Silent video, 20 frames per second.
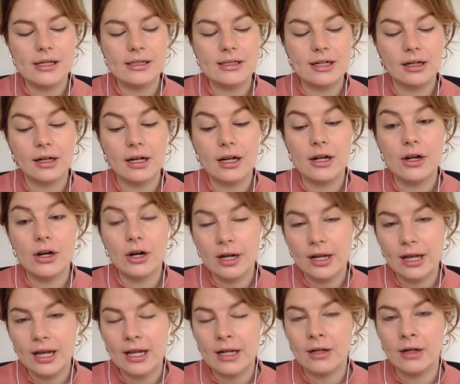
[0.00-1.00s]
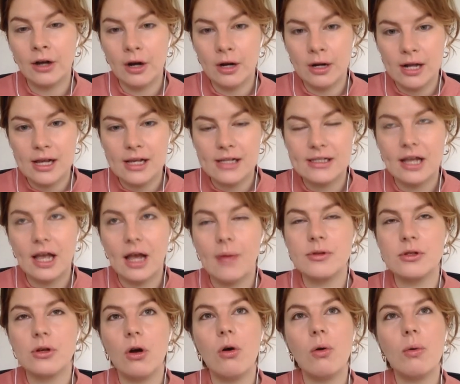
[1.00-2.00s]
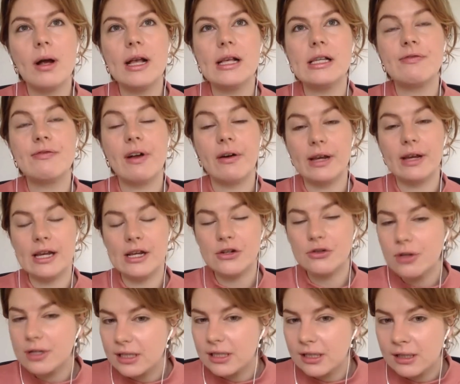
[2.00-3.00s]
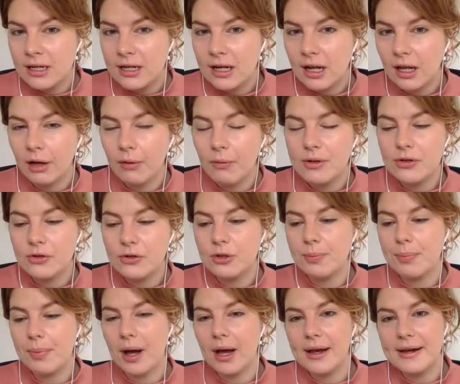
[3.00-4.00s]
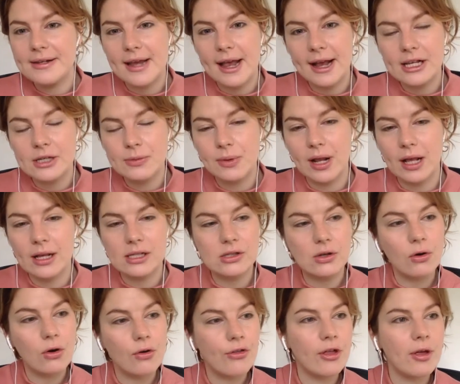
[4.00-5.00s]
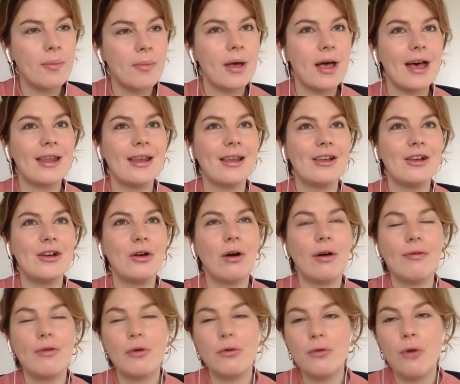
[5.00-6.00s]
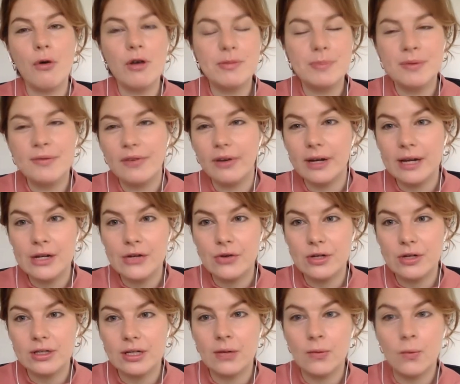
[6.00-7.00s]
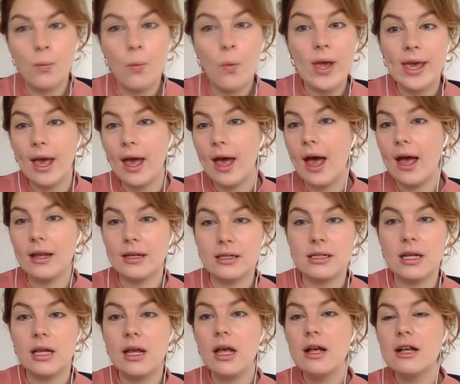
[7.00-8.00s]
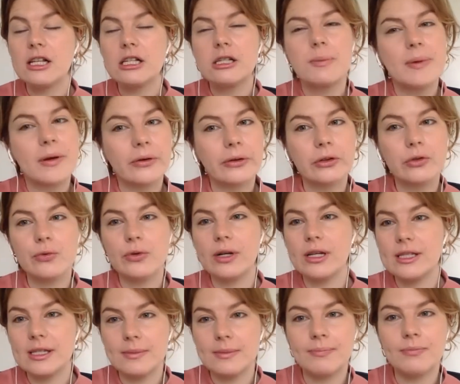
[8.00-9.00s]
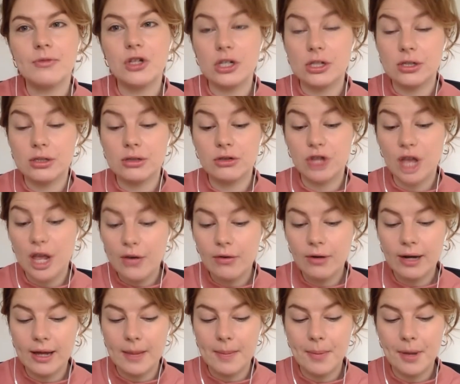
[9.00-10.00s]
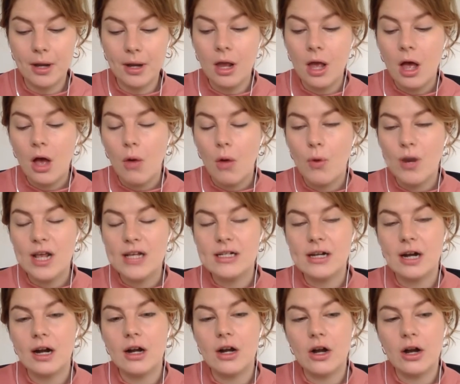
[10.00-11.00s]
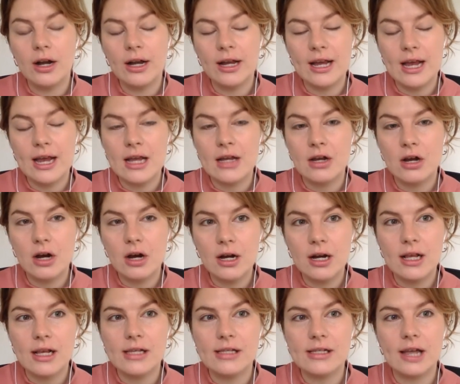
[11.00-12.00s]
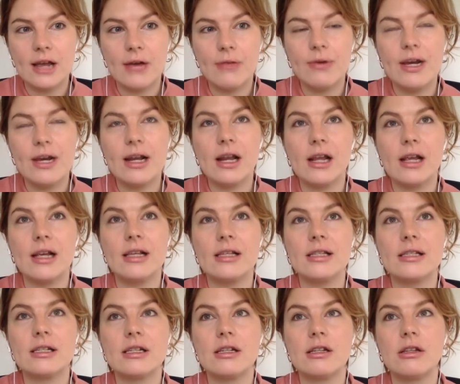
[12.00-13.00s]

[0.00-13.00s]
started learning it in earnest. I was always very interested in it. I always used to buy decks when I saw them. And, you know, I've always been very interested in Wicca and spiritualism just generally. But when I started learning it in earnest, I realized